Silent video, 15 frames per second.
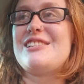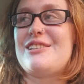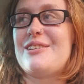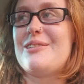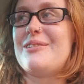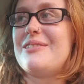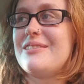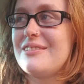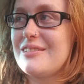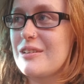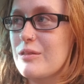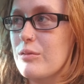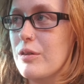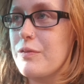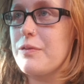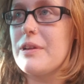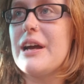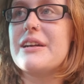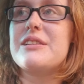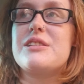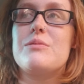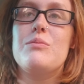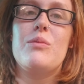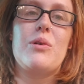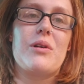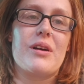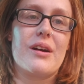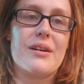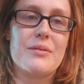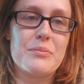to reflect
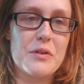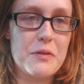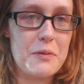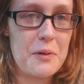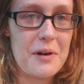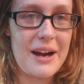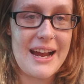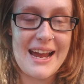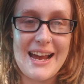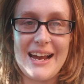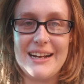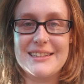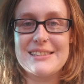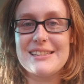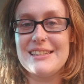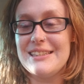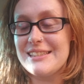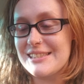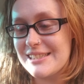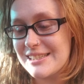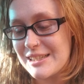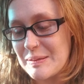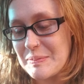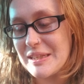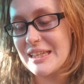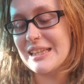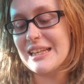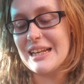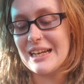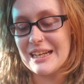more before I act, and this is something
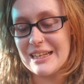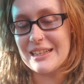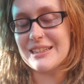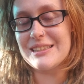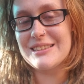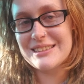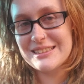that I